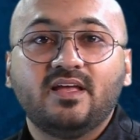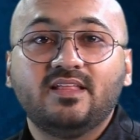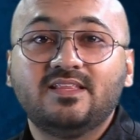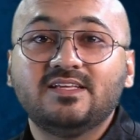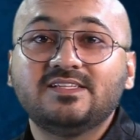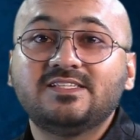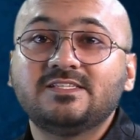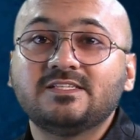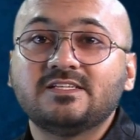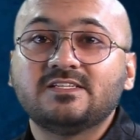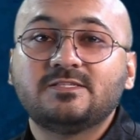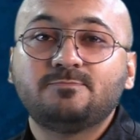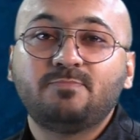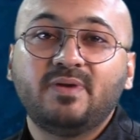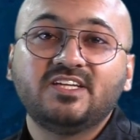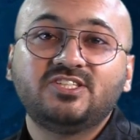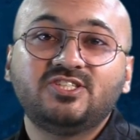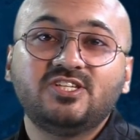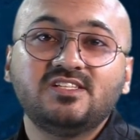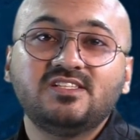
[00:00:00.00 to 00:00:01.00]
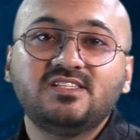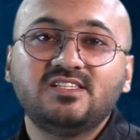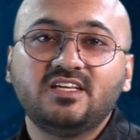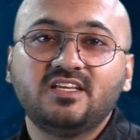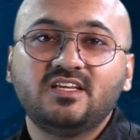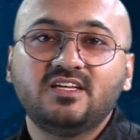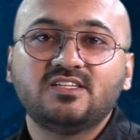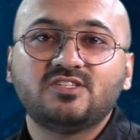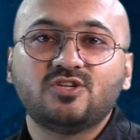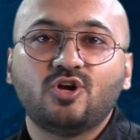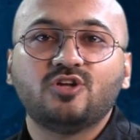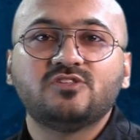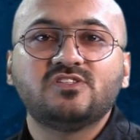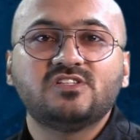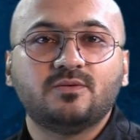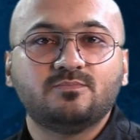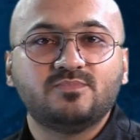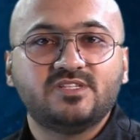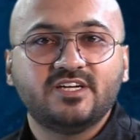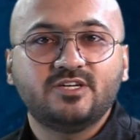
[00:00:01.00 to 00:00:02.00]
in this special series on
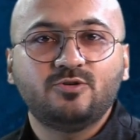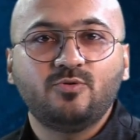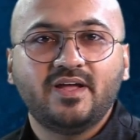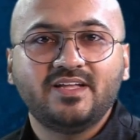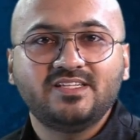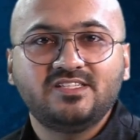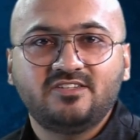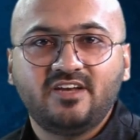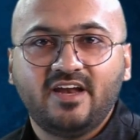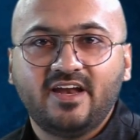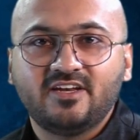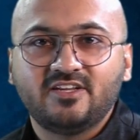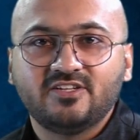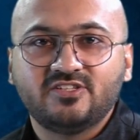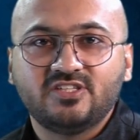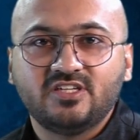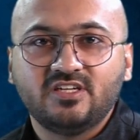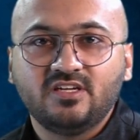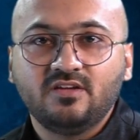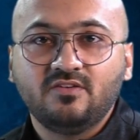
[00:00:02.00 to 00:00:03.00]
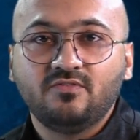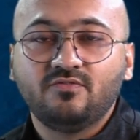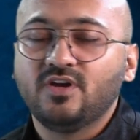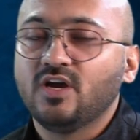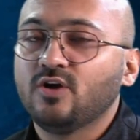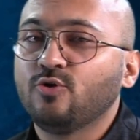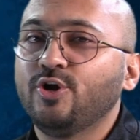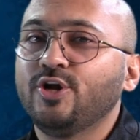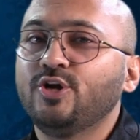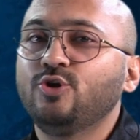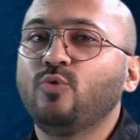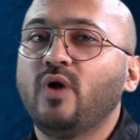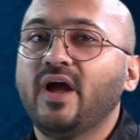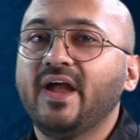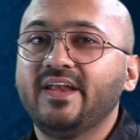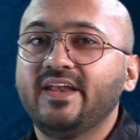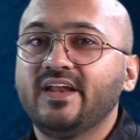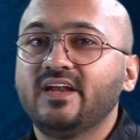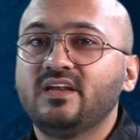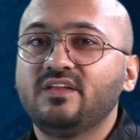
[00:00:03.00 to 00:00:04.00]
subject-wise strategy, we are going to
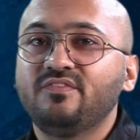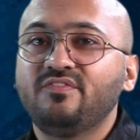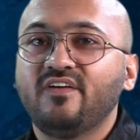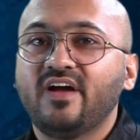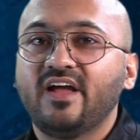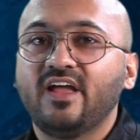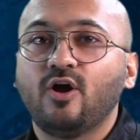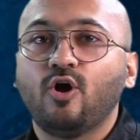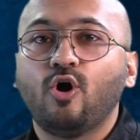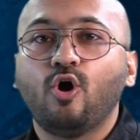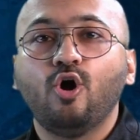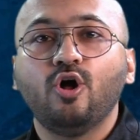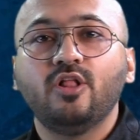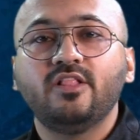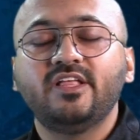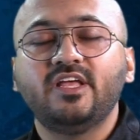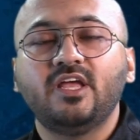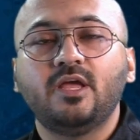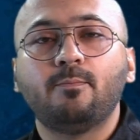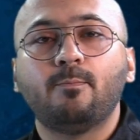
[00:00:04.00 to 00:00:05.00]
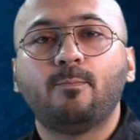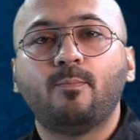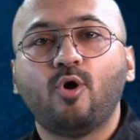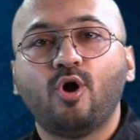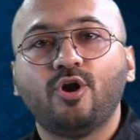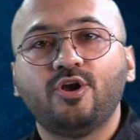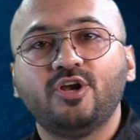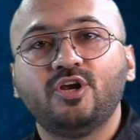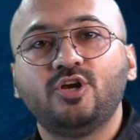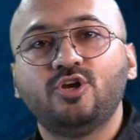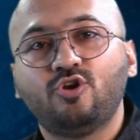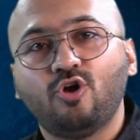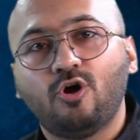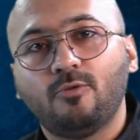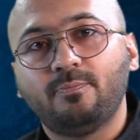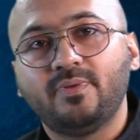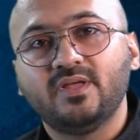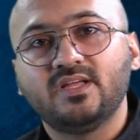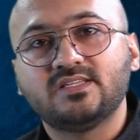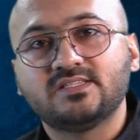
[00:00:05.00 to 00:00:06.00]
identify all the important
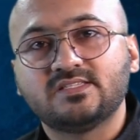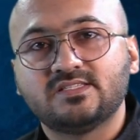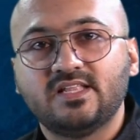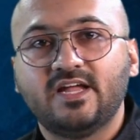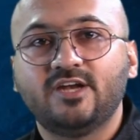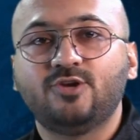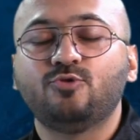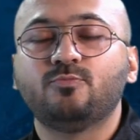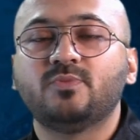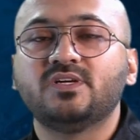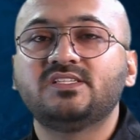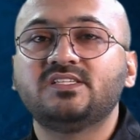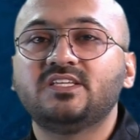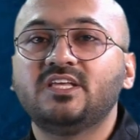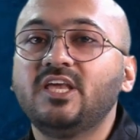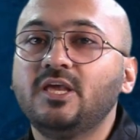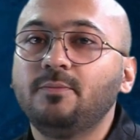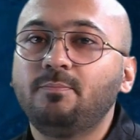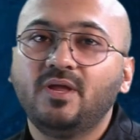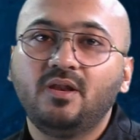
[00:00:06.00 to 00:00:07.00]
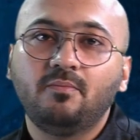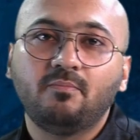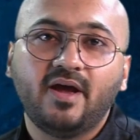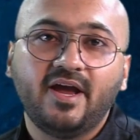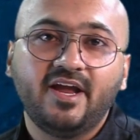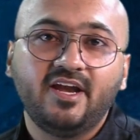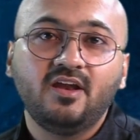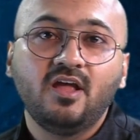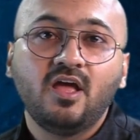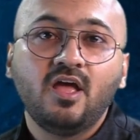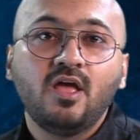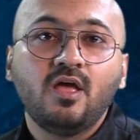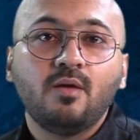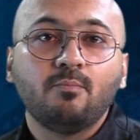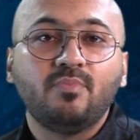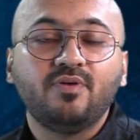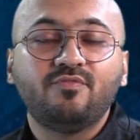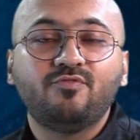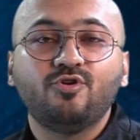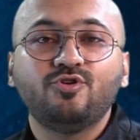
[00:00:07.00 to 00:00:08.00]
topics that you must keep in mind
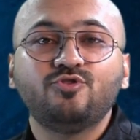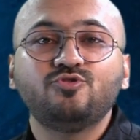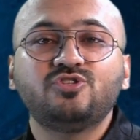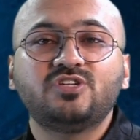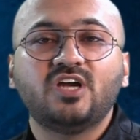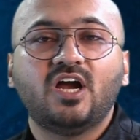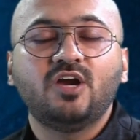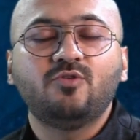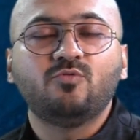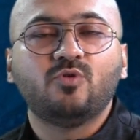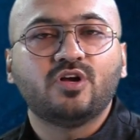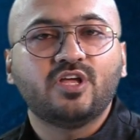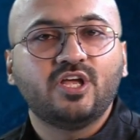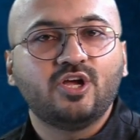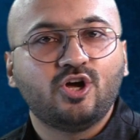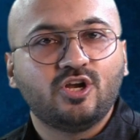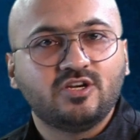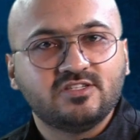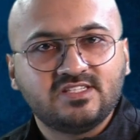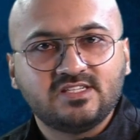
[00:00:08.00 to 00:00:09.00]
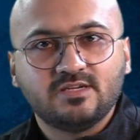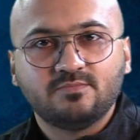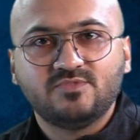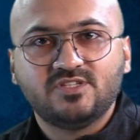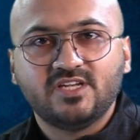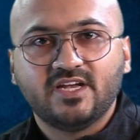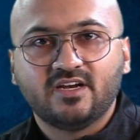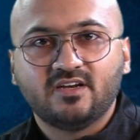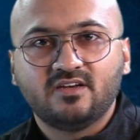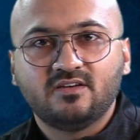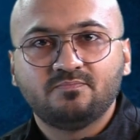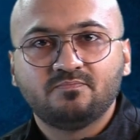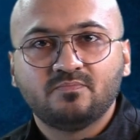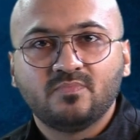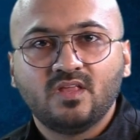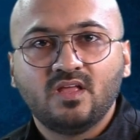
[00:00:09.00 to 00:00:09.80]
before you start working on a subject.